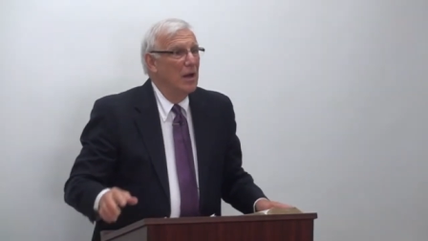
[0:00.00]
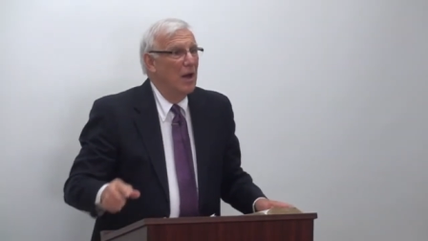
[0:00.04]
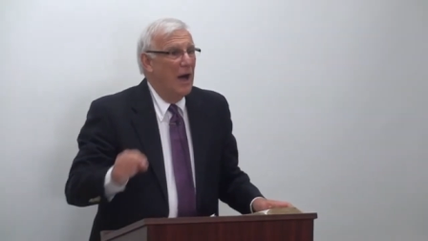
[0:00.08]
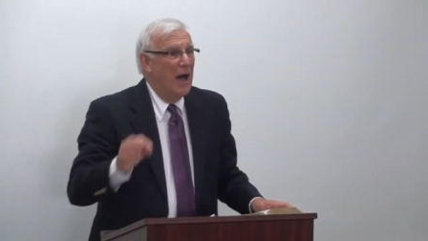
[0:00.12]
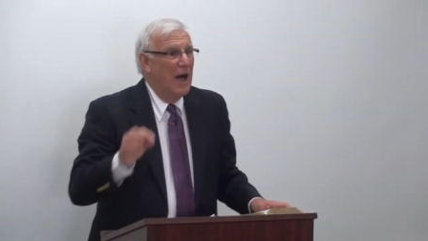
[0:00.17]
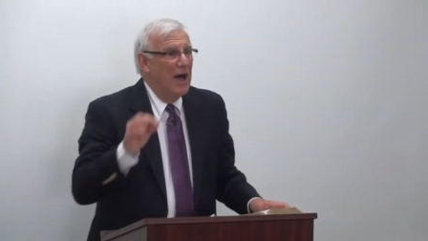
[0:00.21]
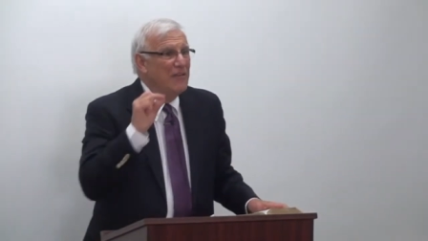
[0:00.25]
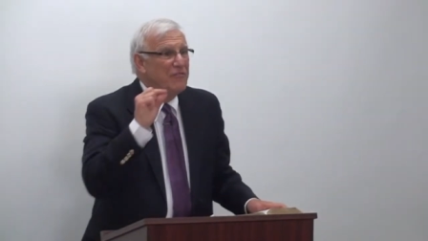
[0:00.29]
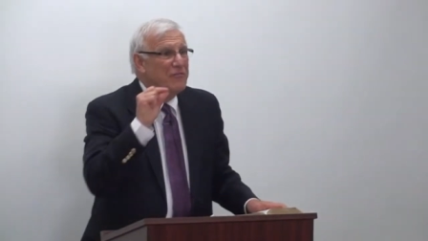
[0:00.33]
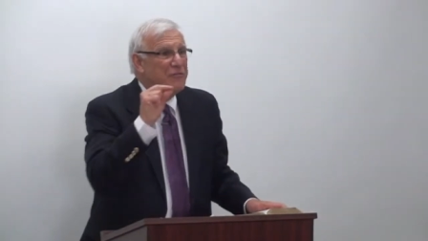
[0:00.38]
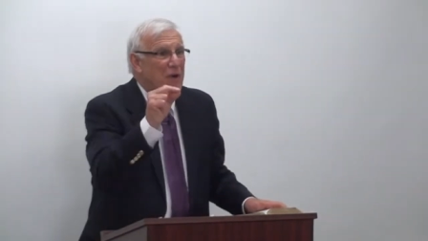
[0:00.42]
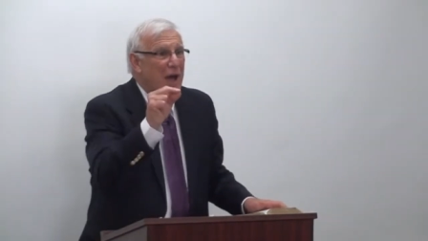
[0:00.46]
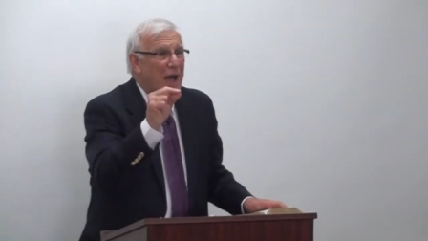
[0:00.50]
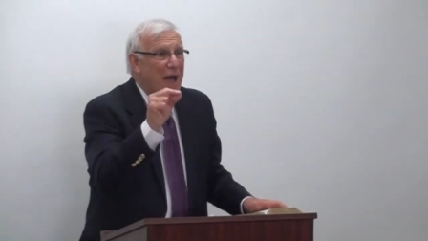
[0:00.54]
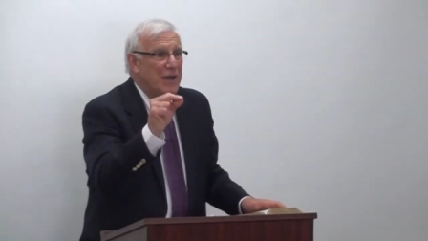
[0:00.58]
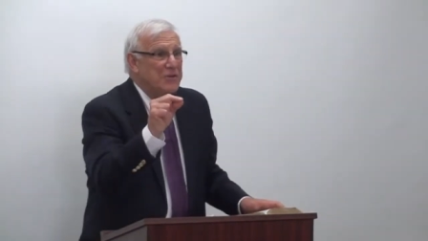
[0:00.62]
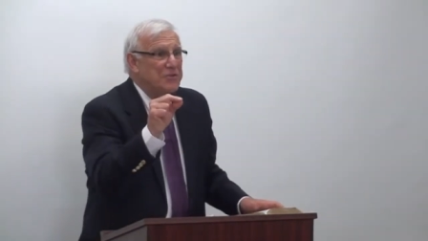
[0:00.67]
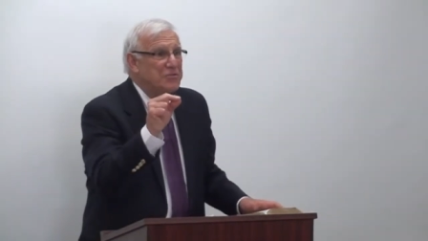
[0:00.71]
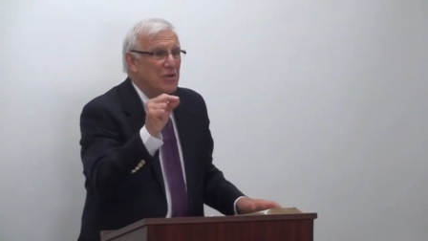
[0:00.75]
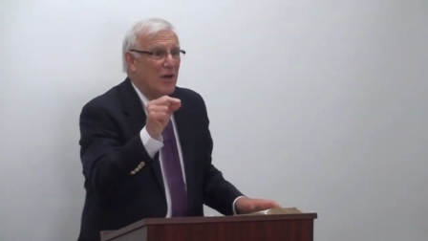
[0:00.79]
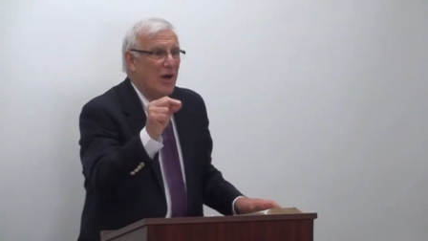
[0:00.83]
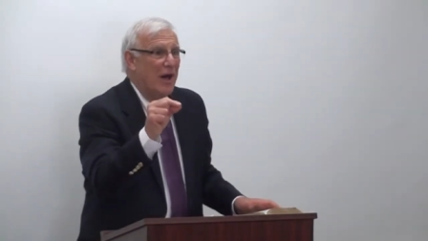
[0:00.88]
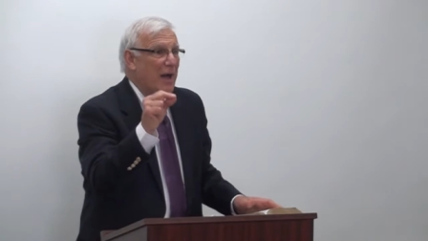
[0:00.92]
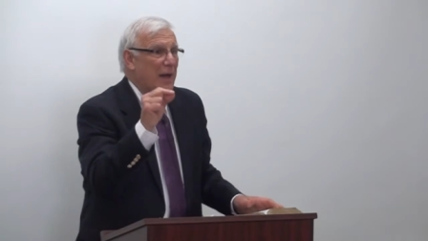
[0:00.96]
I've
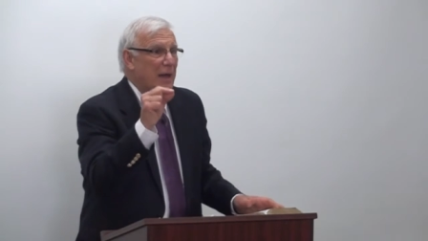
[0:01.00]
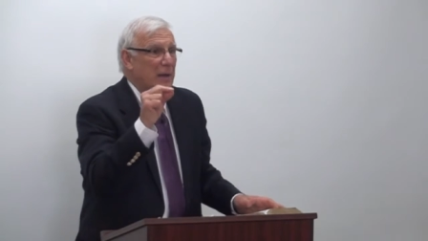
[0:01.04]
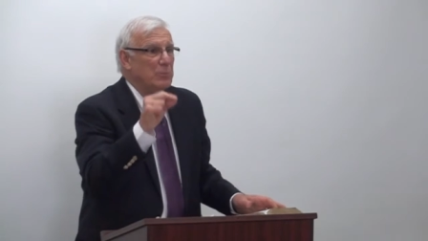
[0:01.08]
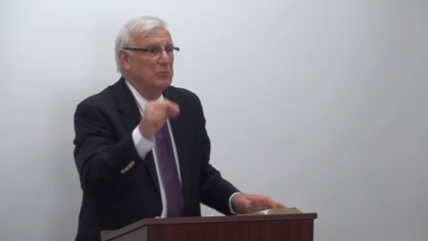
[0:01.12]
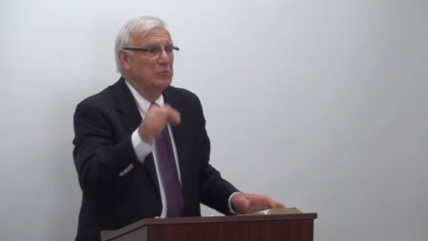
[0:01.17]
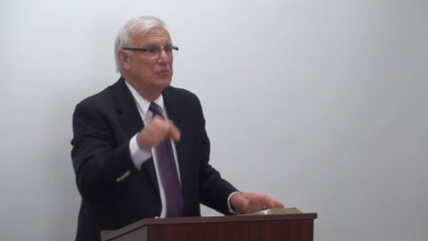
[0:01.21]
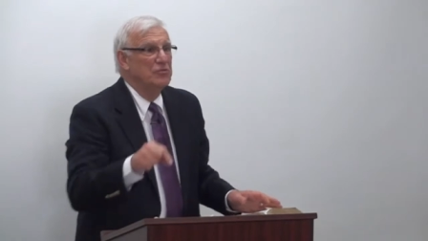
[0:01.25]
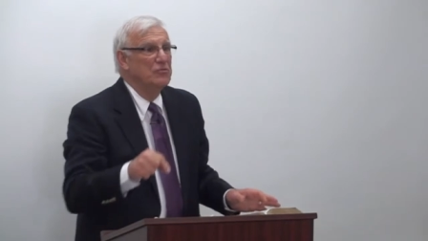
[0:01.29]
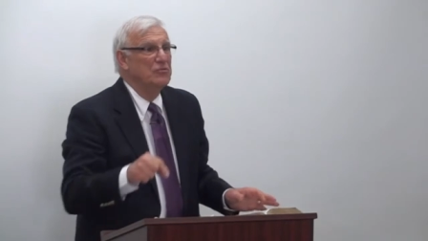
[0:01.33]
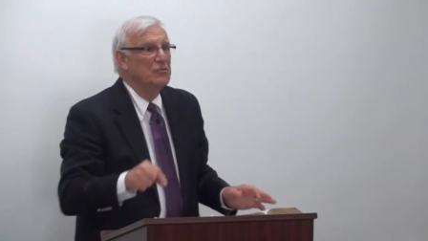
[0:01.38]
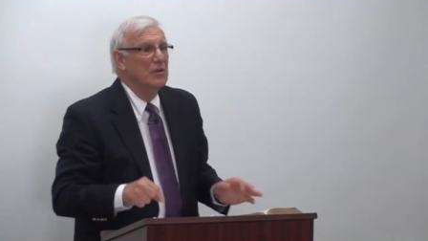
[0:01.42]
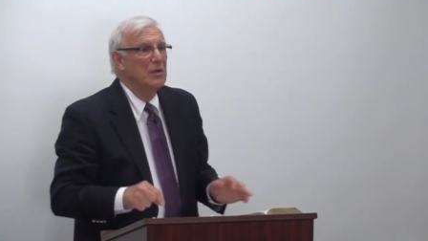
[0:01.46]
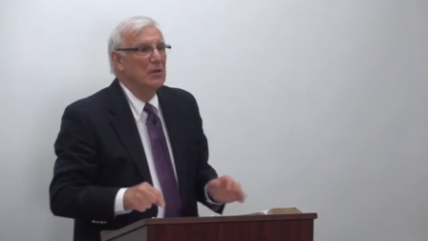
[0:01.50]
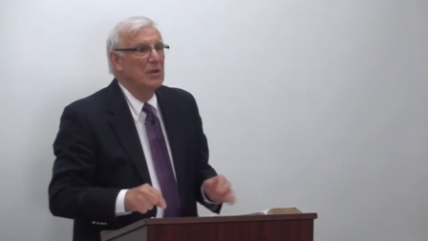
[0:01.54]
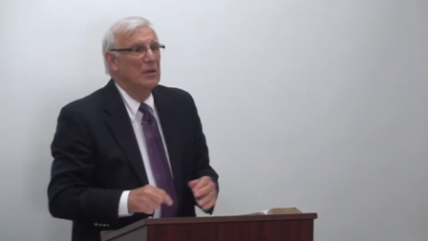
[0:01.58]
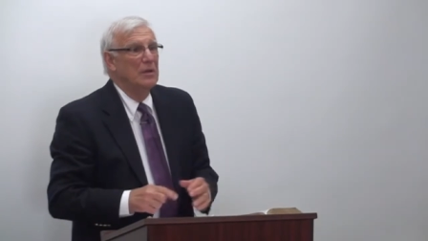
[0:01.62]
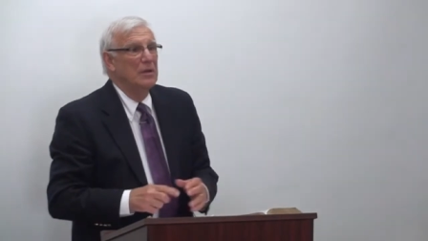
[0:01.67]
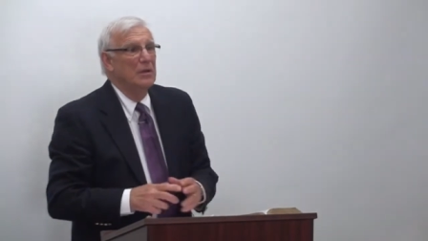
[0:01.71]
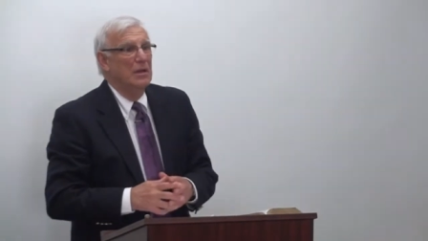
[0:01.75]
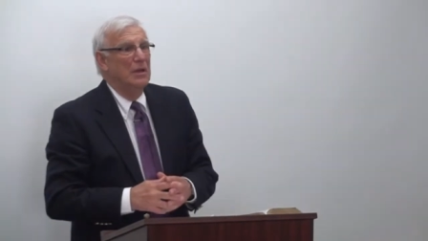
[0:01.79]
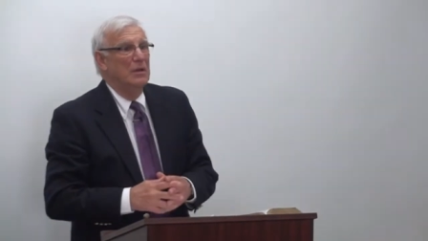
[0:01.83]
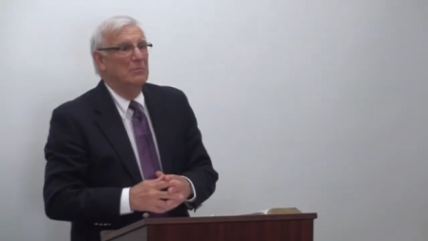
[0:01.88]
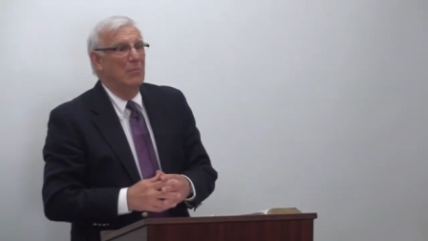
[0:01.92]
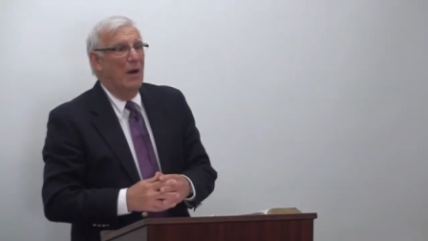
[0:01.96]
had times
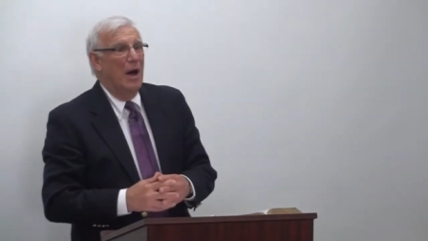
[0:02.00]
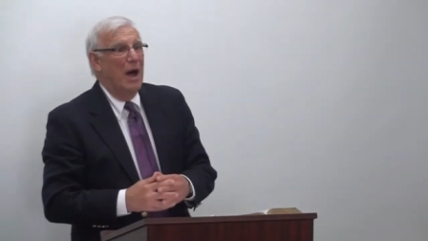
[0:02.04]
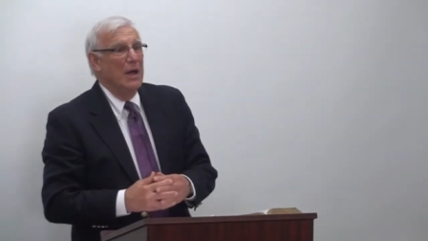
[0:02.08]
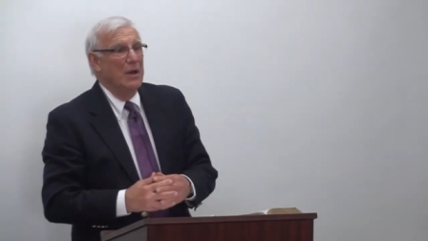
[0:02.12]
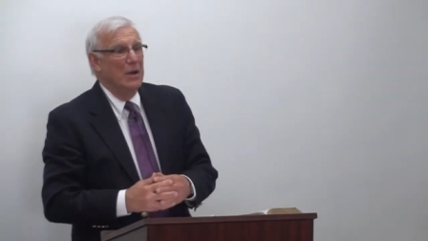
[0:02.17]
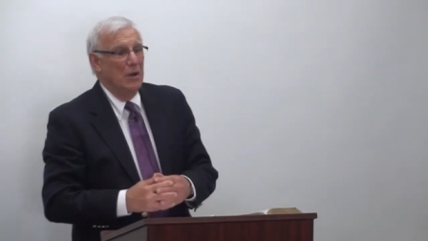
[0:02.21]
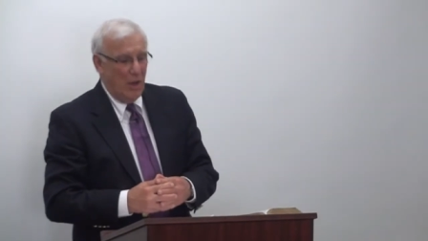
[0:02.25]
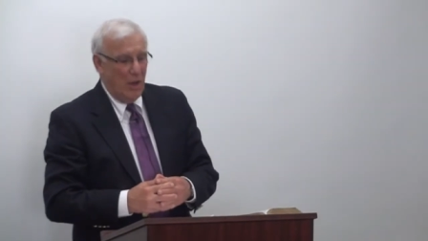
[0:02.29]
in my